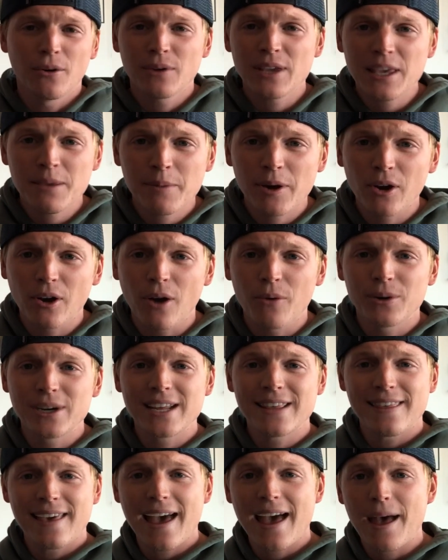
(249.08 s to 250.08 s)
email going
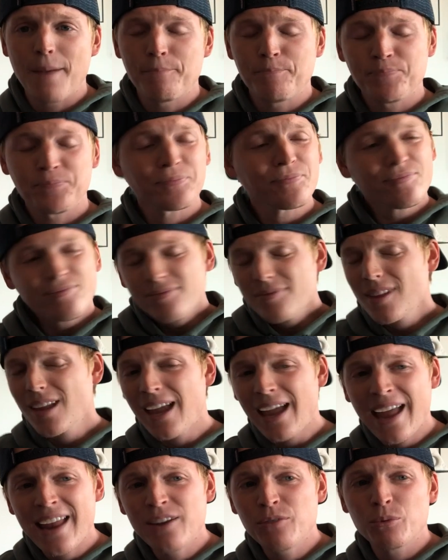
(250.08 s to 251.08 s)
to them,
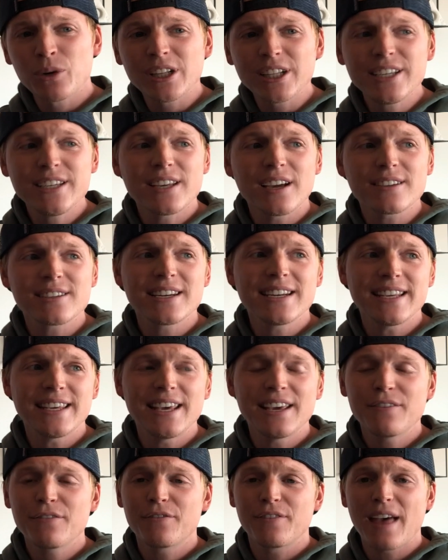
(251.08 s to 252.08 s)
and it really doesn't
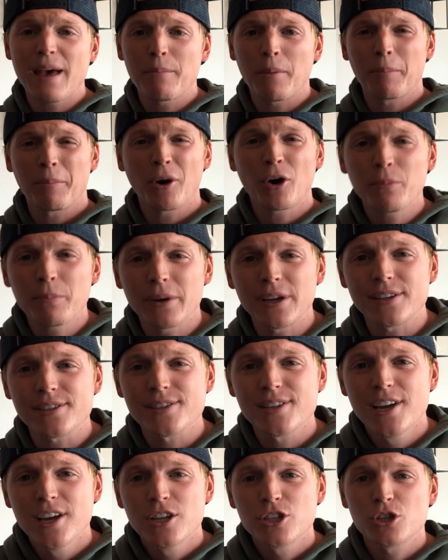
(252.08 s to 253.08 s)
give them a
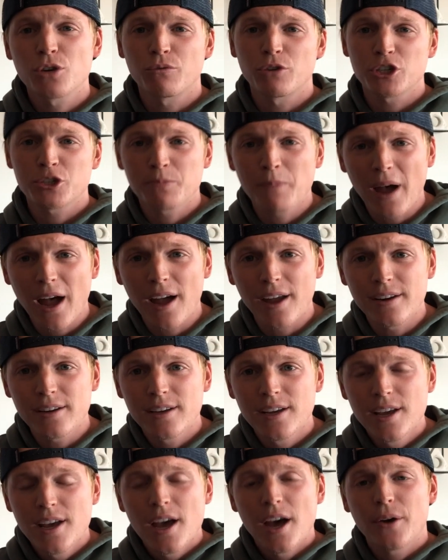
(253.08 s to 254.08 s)
purpose to respond,
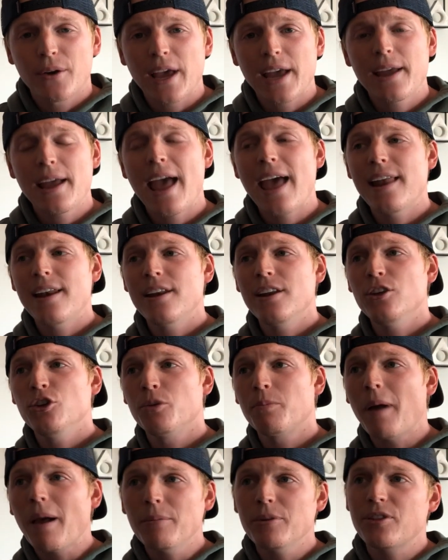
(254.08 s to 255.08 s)
okay? And
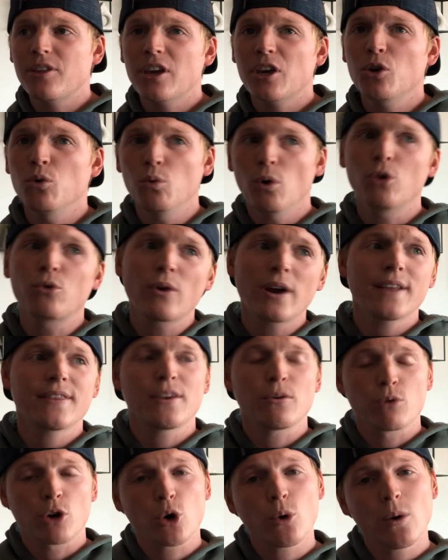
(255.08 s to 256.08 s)
you're probably thinking, well, Grant,
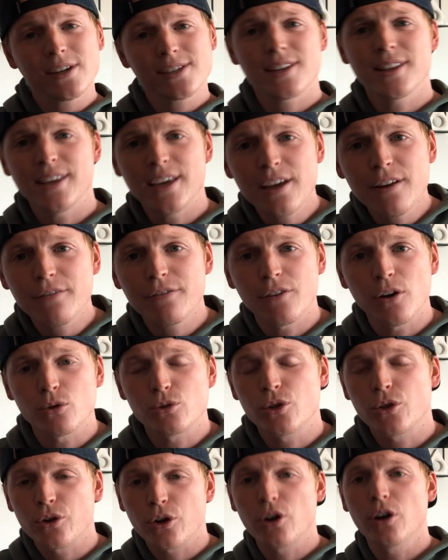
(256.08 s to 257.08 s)
they requested the info,
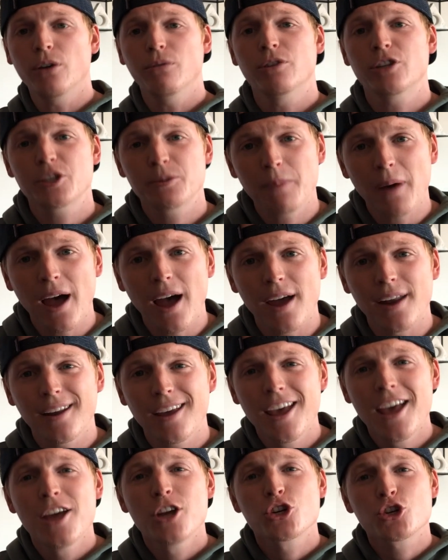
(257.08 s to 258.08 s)
so they're gonna respond.
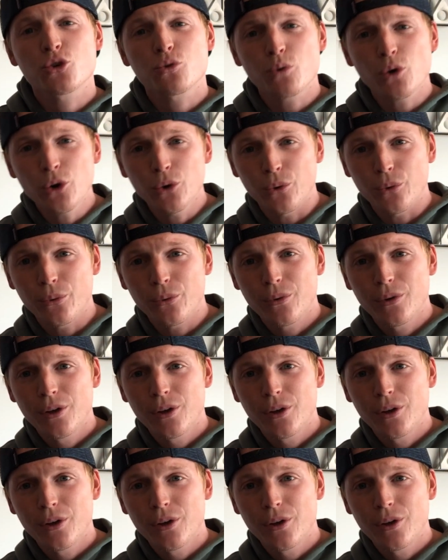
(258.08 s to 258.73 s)
True,